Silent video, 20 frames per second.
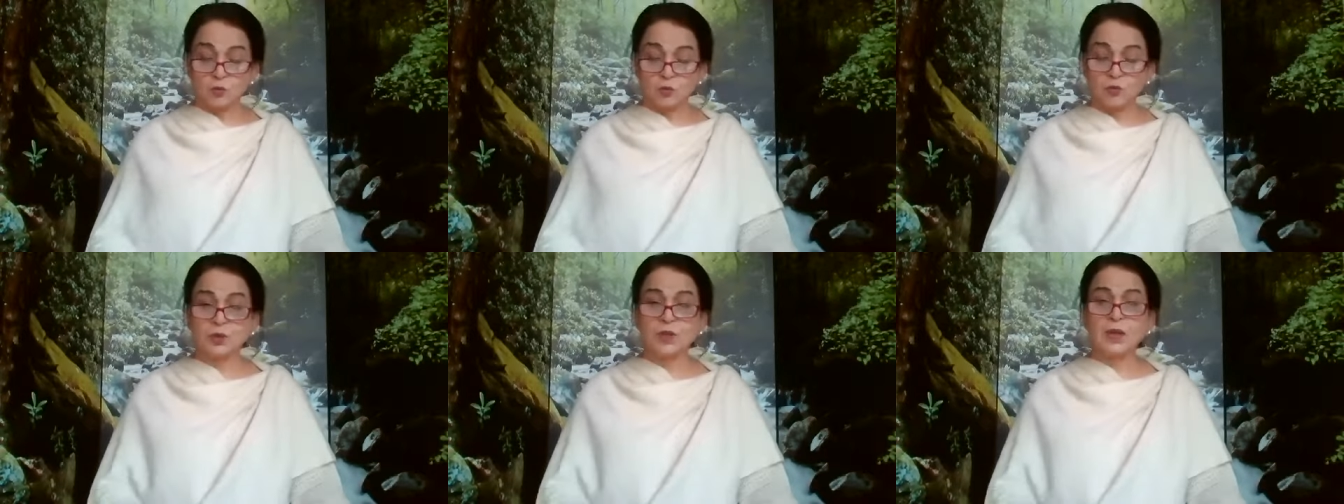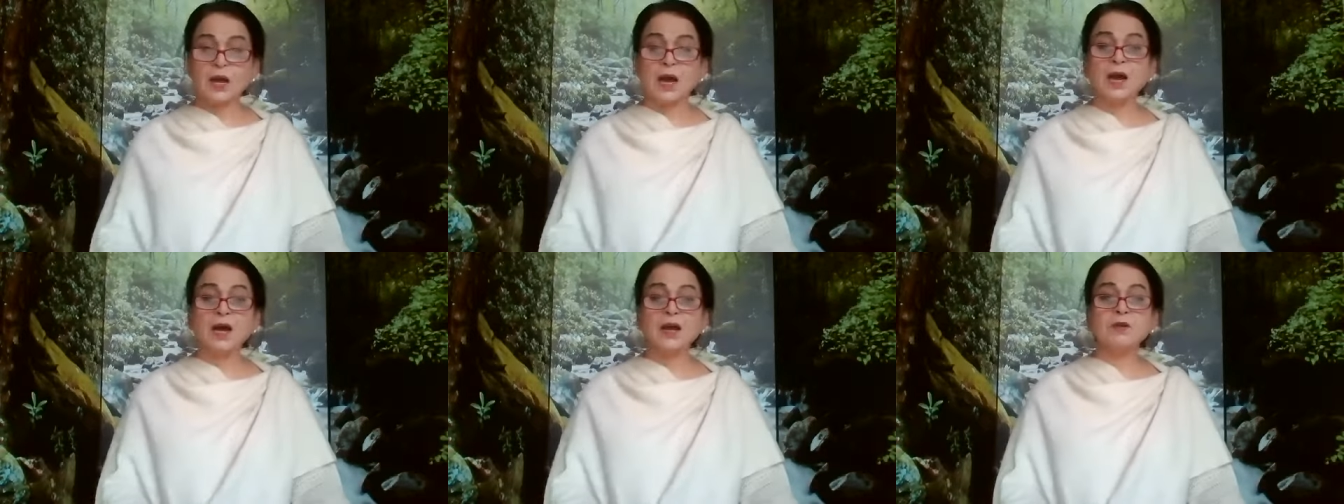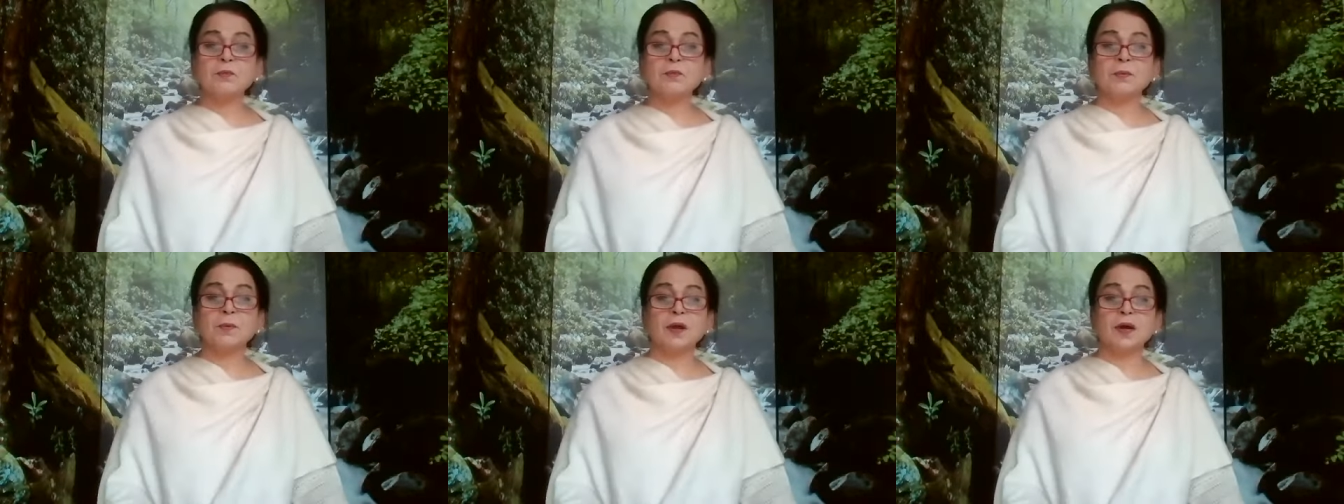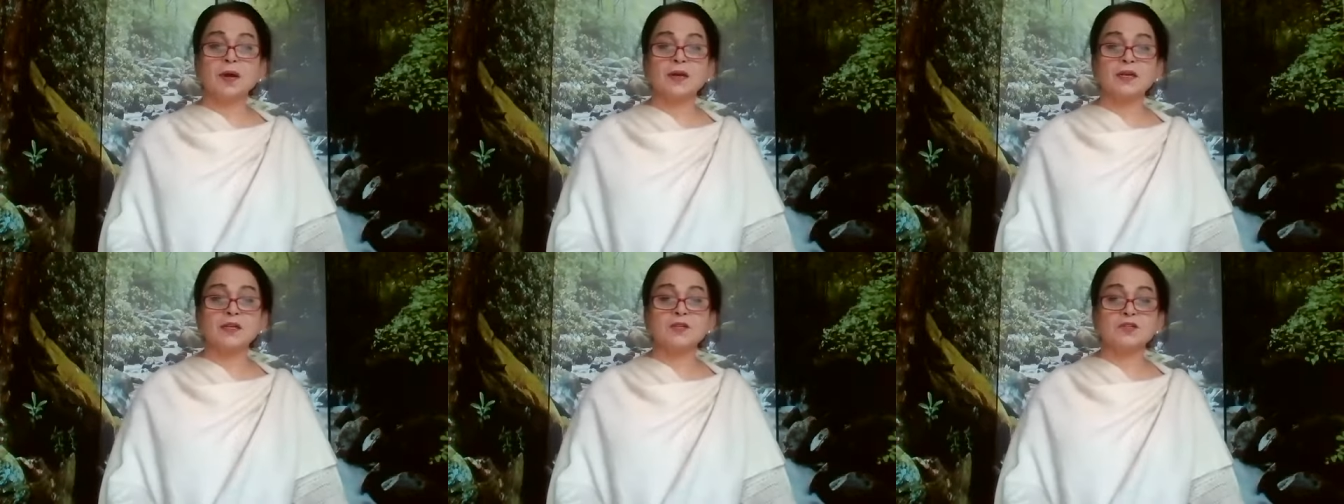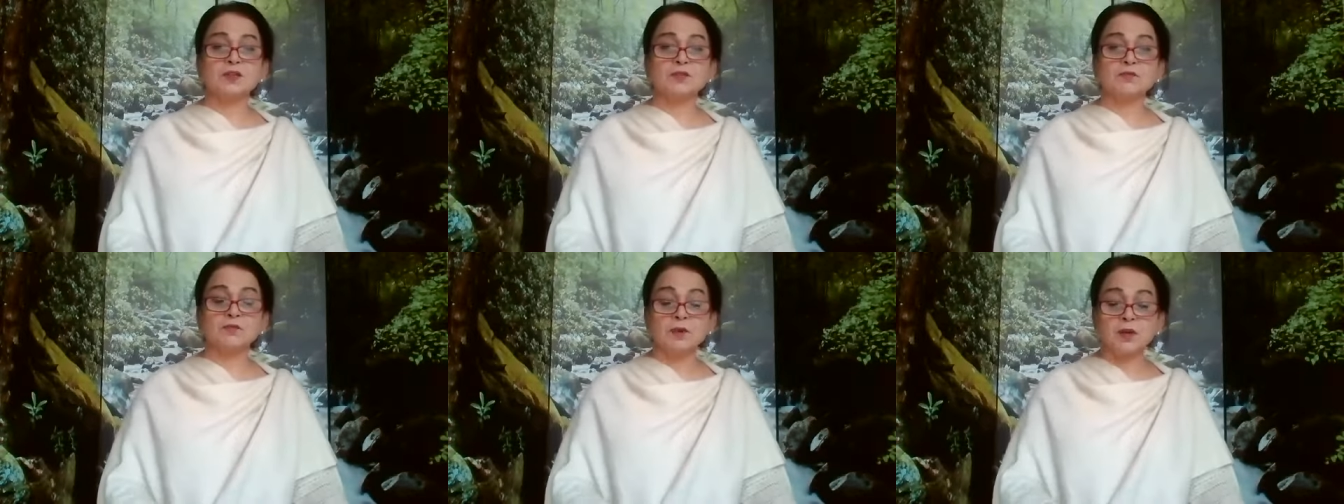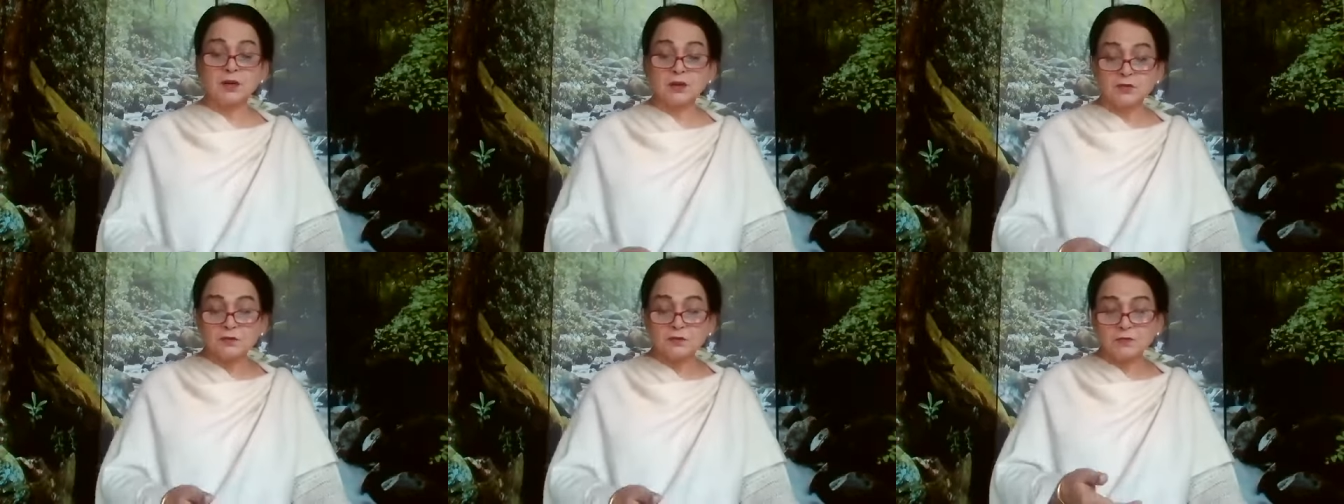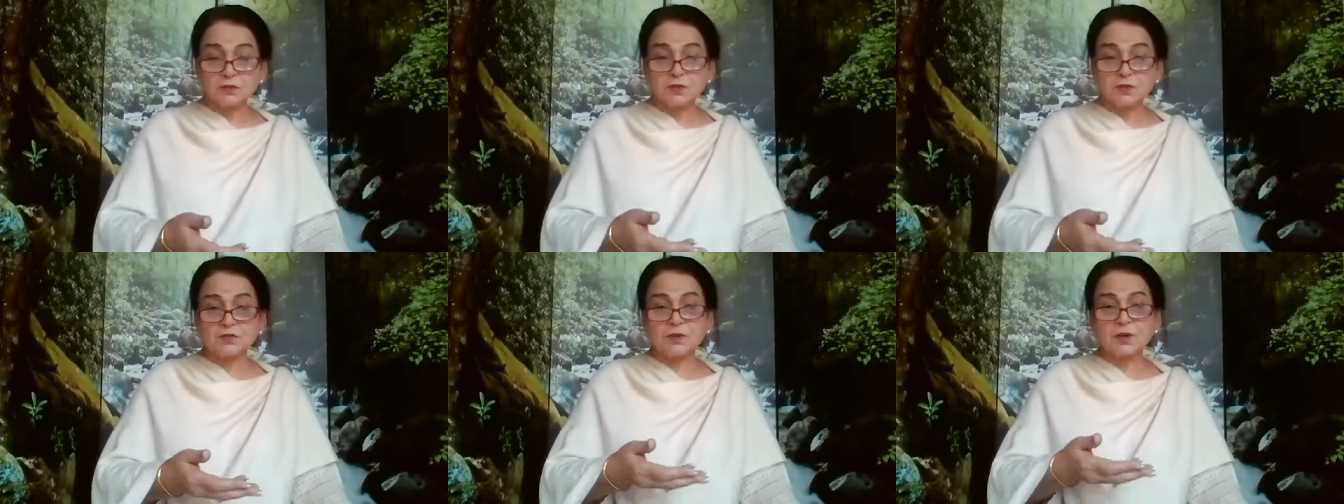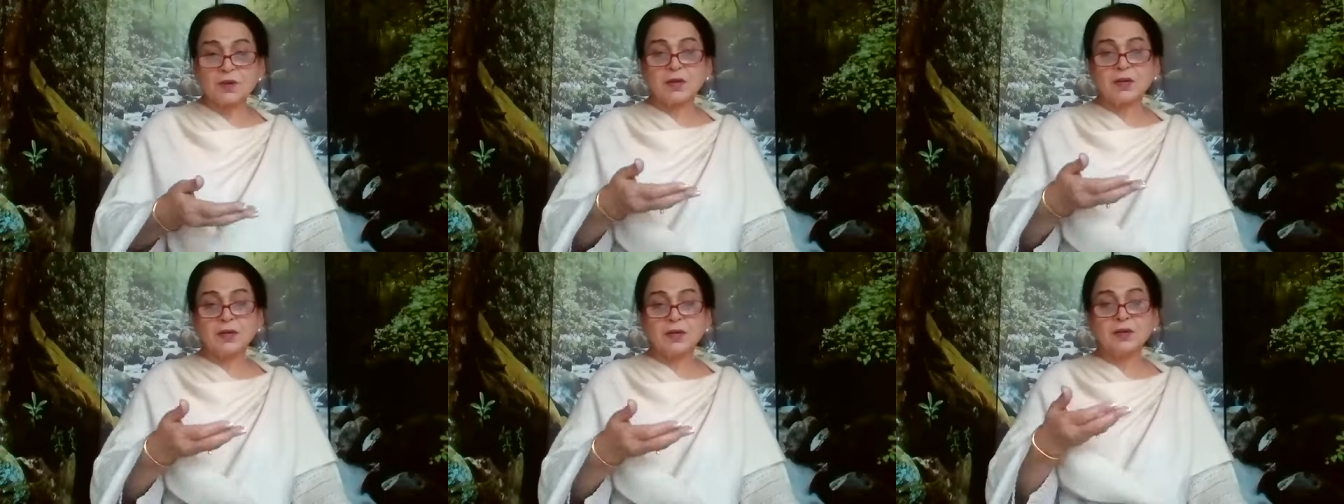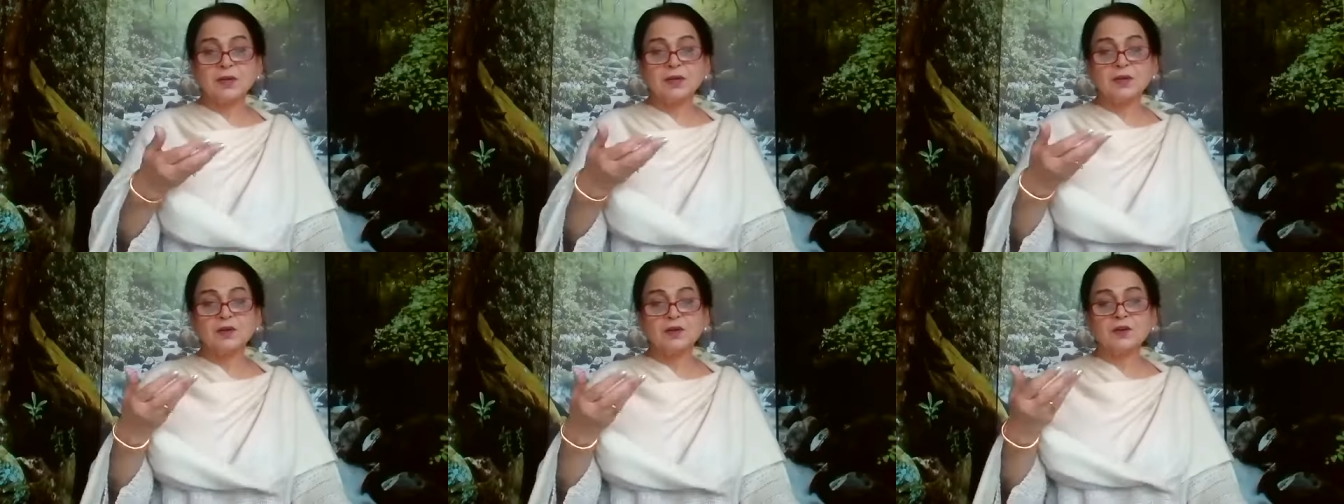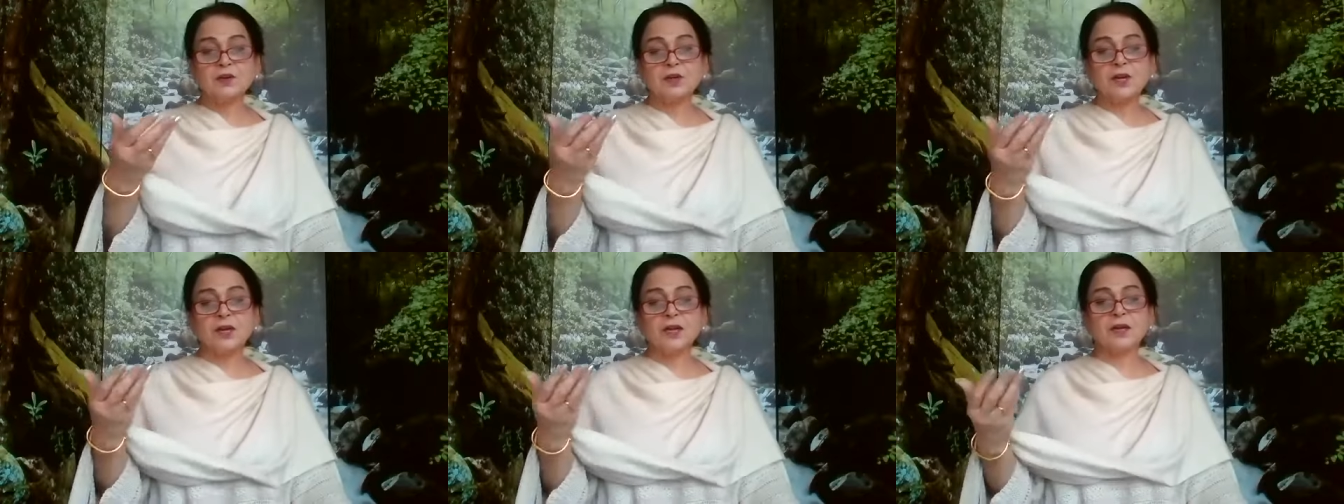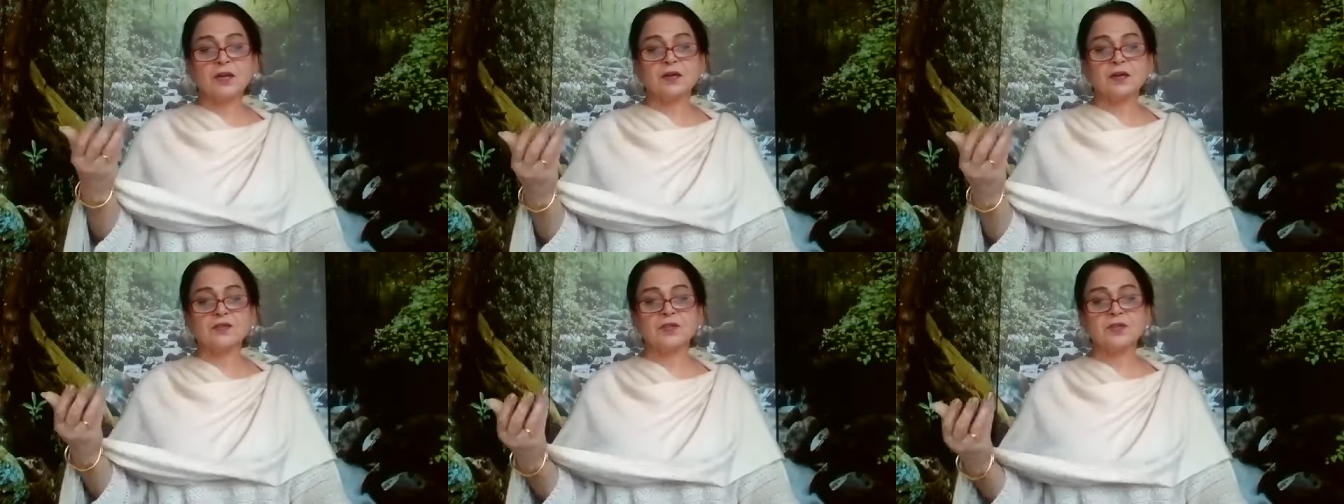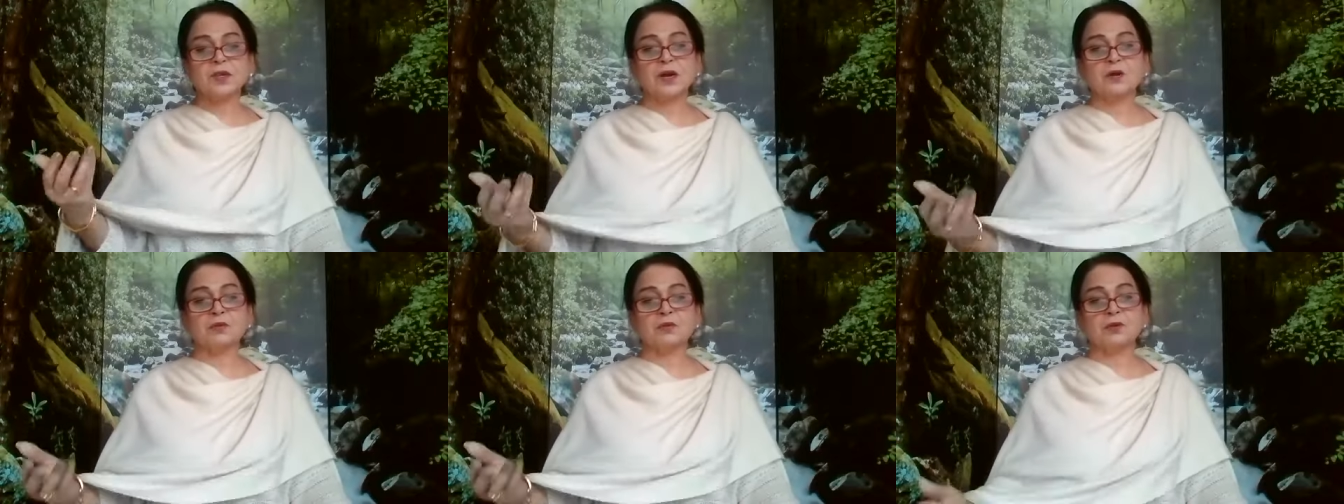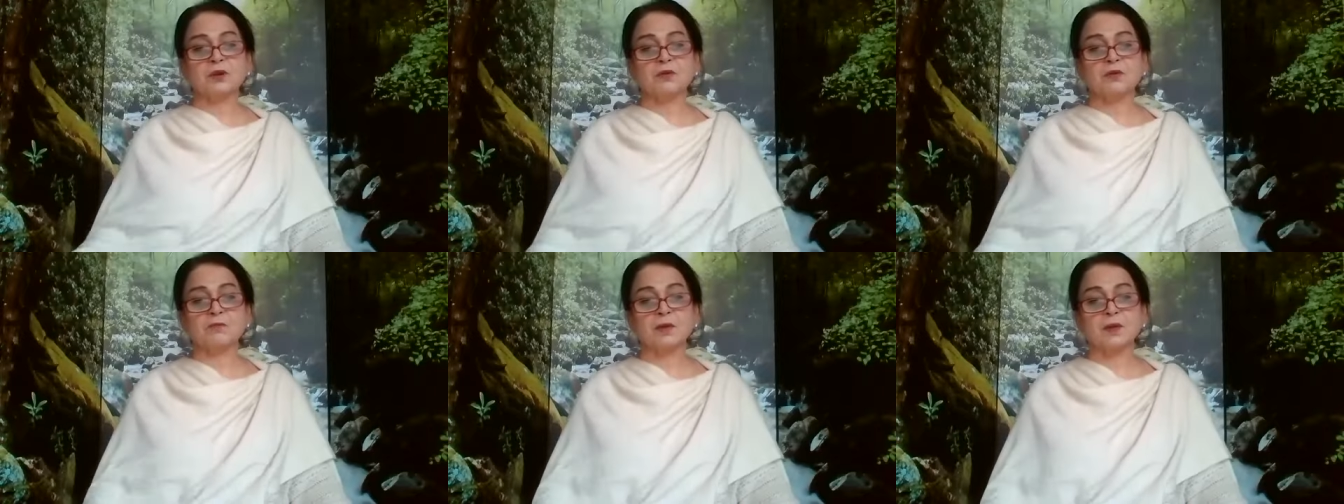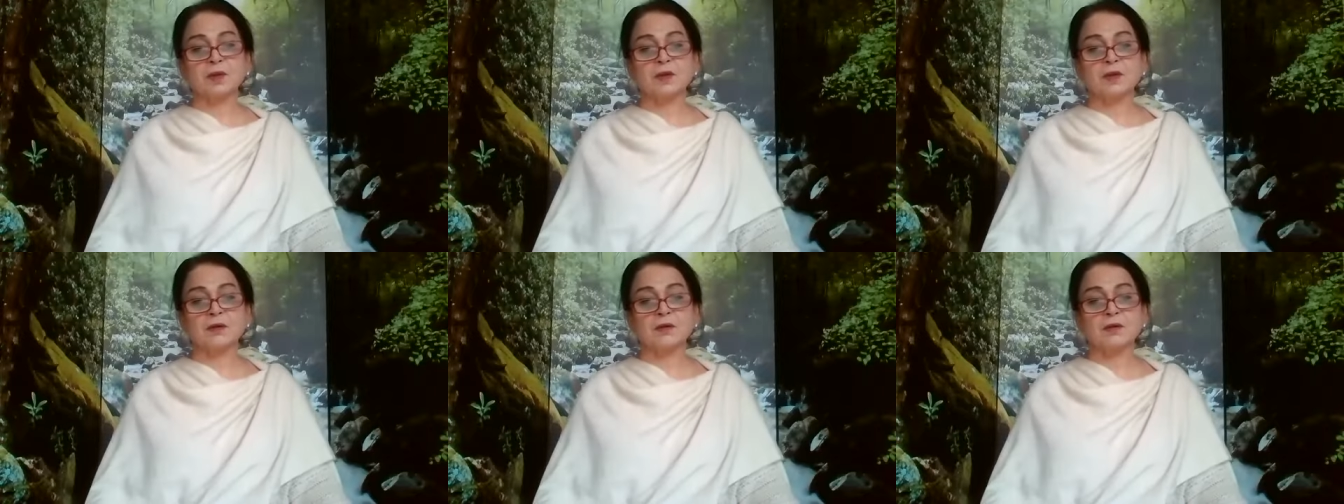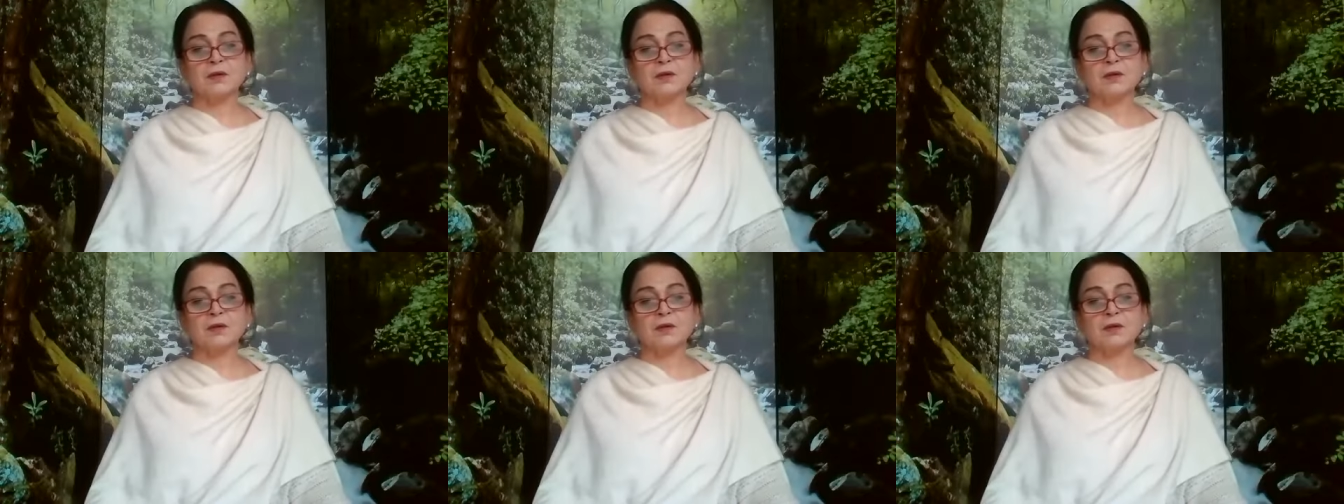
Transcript: Udan Pran is the one which will take us out of here.